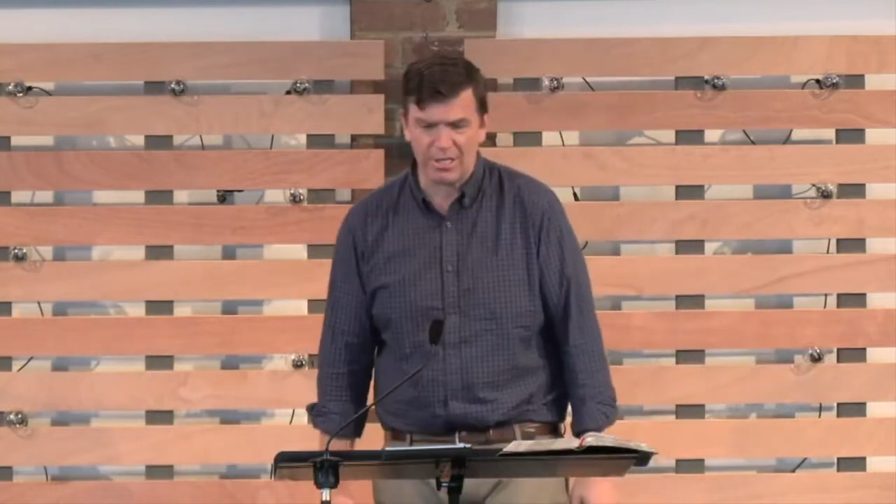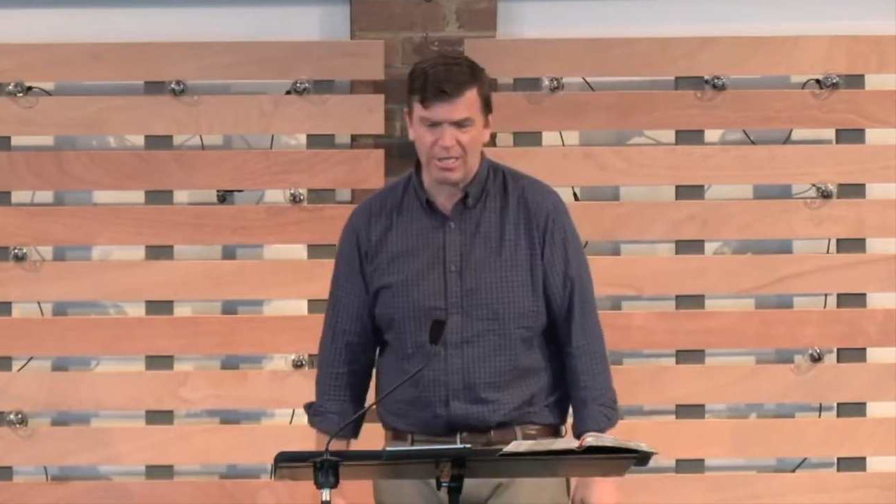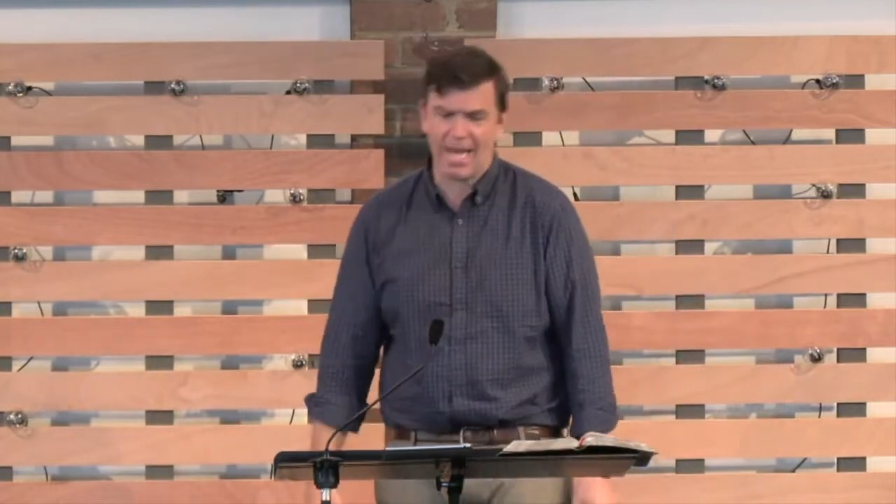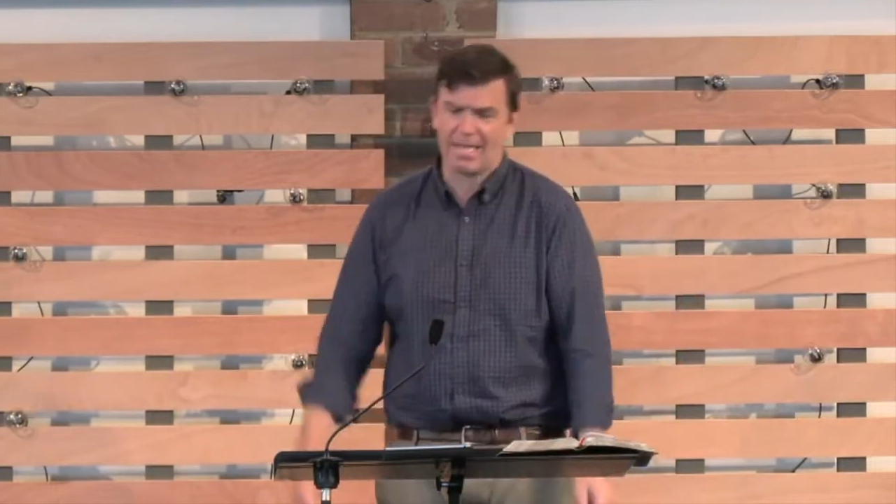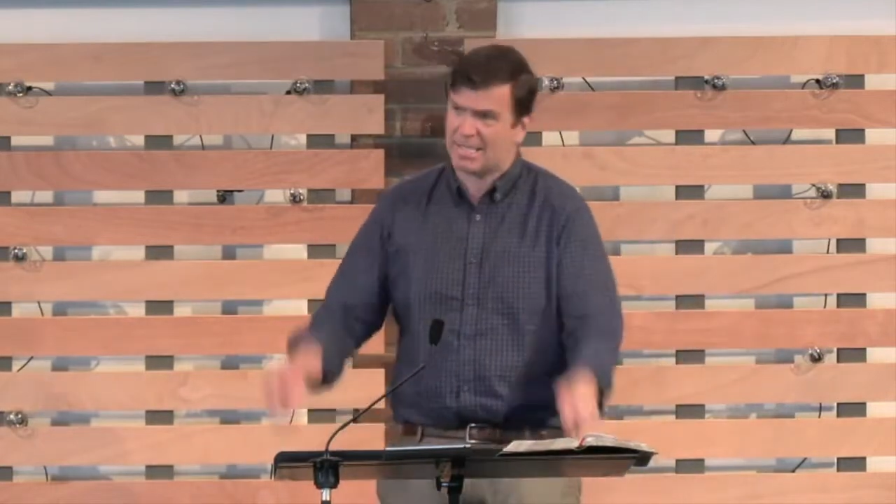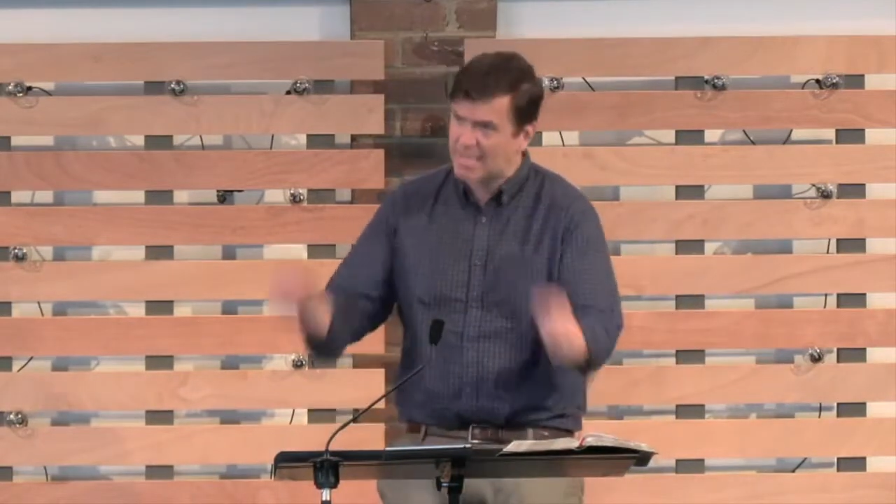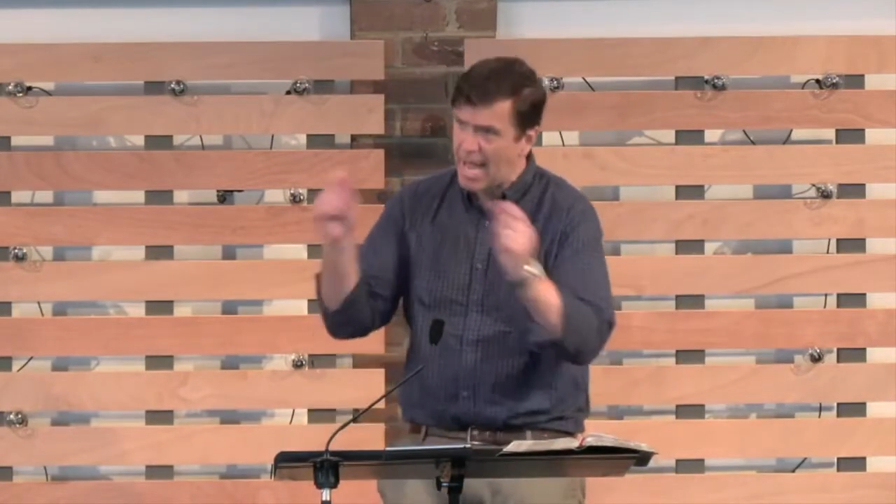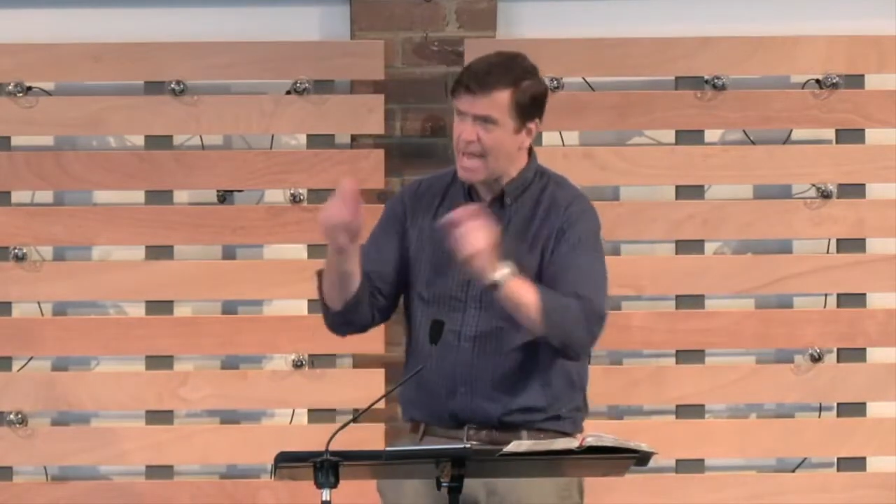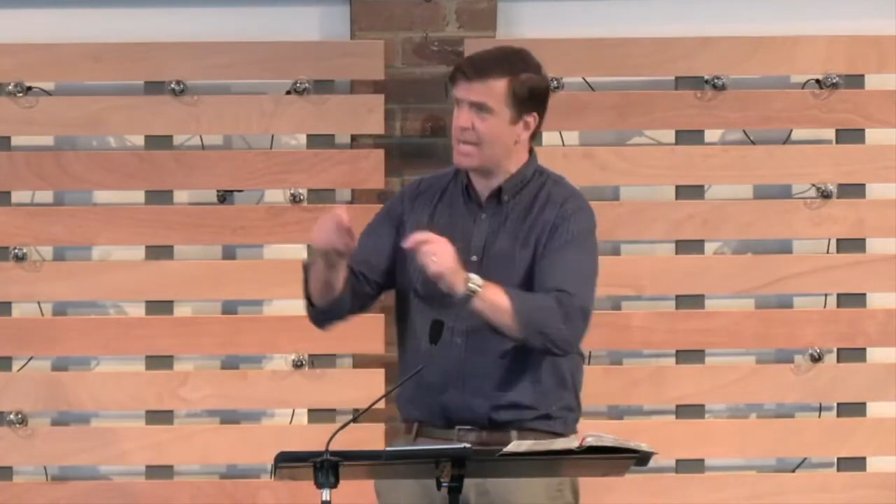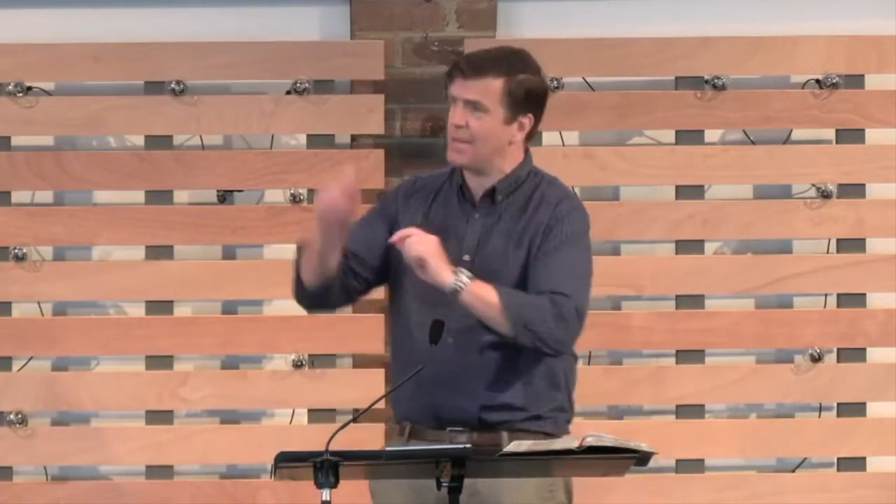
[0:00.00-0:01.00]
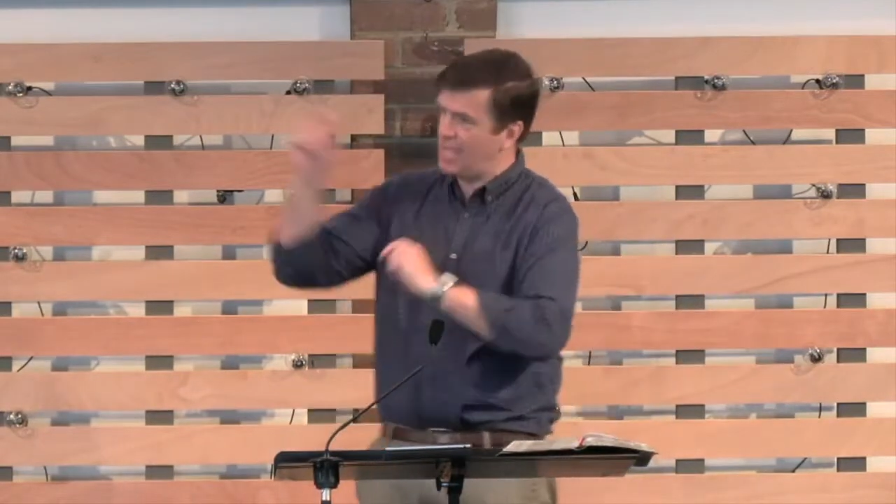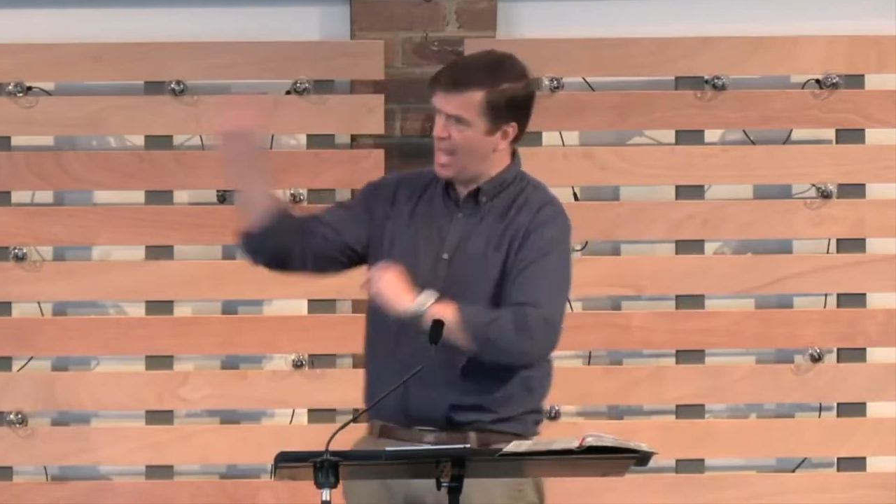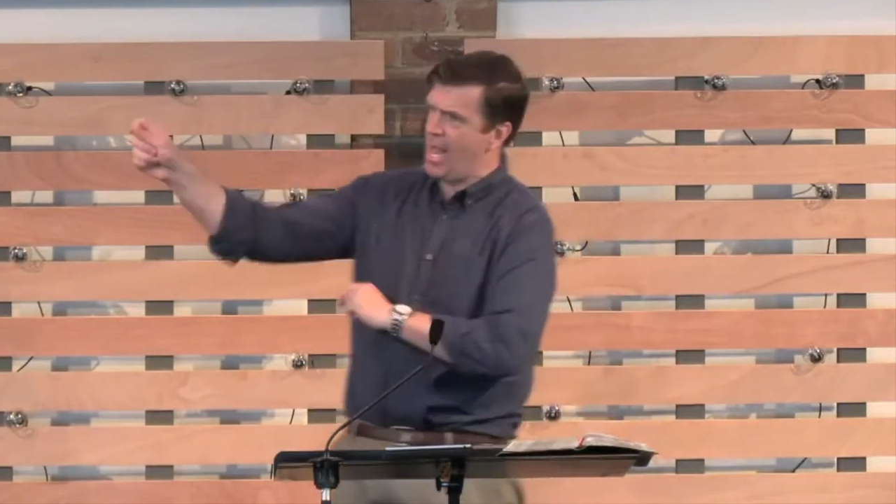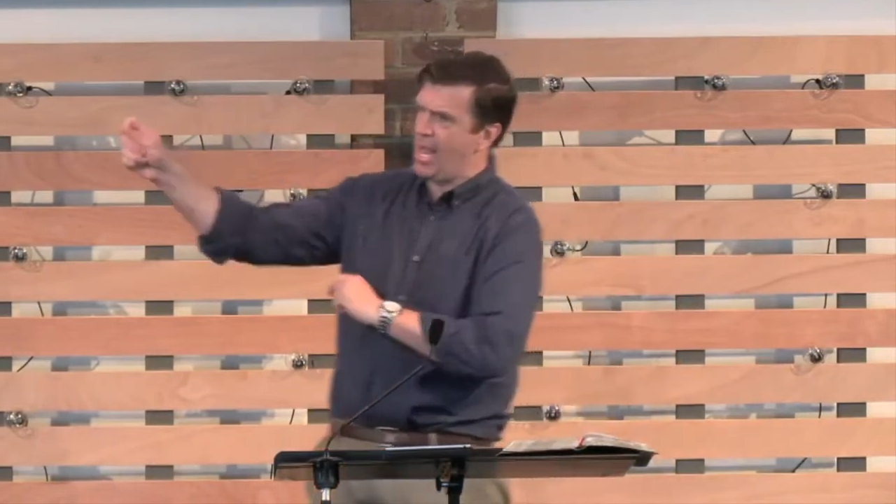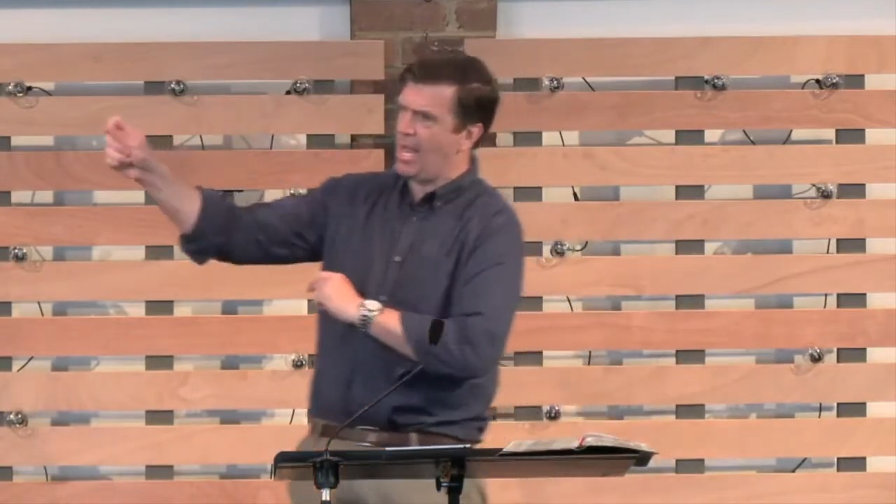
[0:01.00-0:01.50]
And they say to the
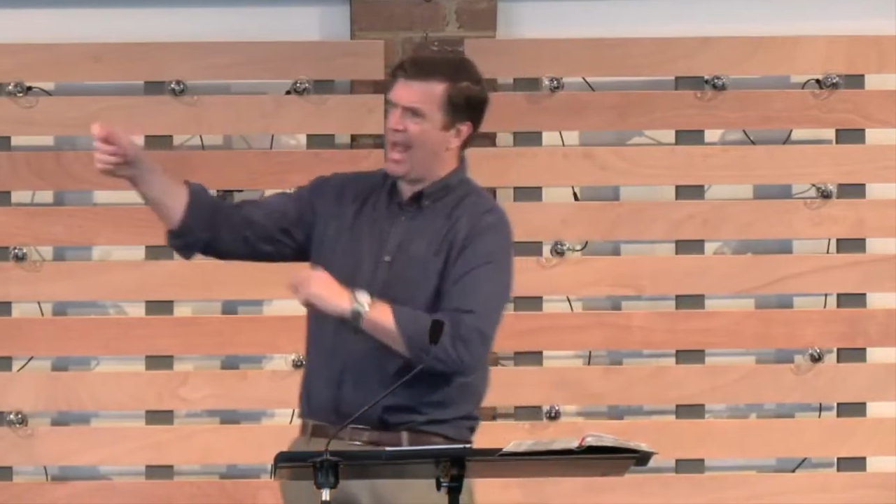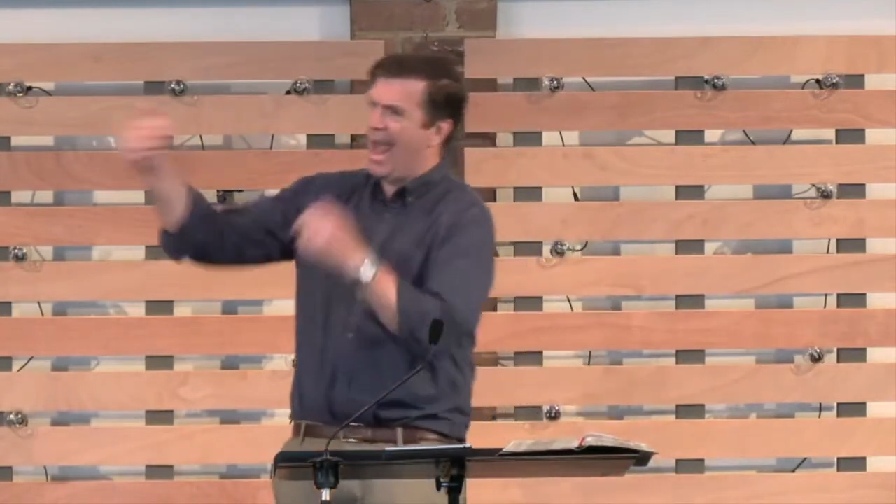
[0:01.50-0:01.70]
king,